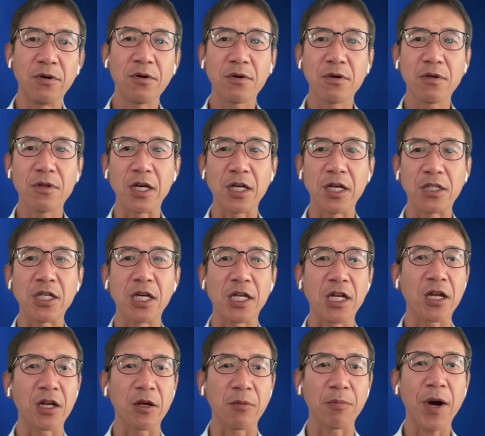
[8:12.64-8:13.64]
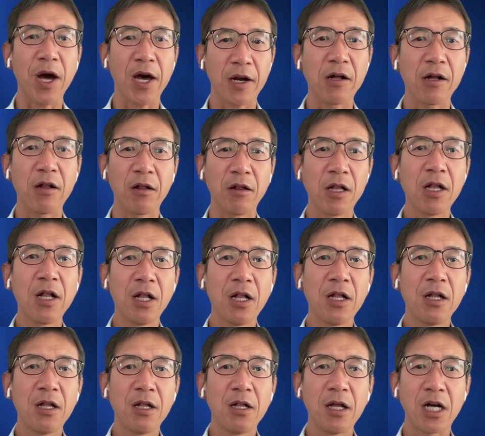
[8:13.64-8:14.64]
the genetic panel,
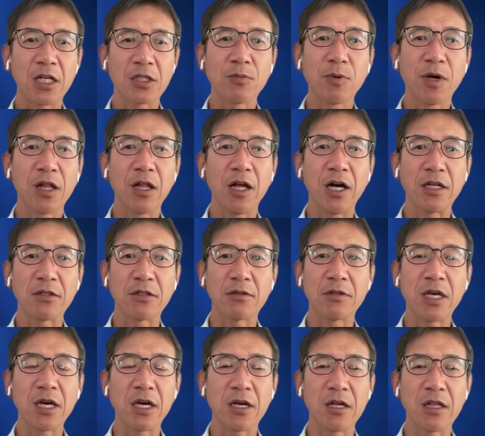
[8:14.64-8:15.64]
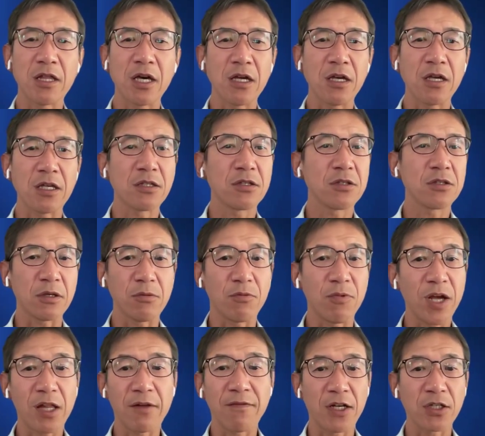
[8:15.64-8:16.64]
as well as its
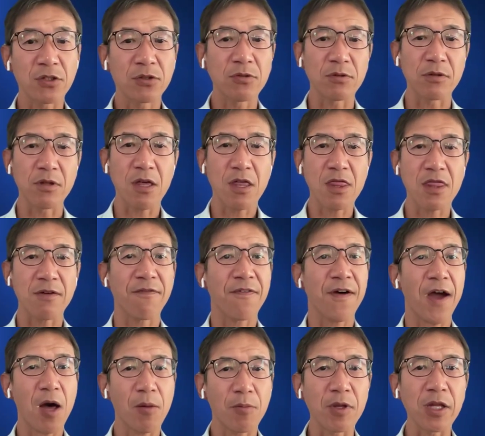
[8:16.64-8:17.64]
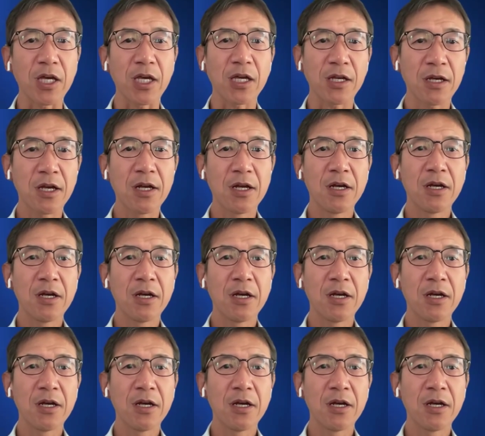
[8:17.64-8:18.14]
relevance to the family,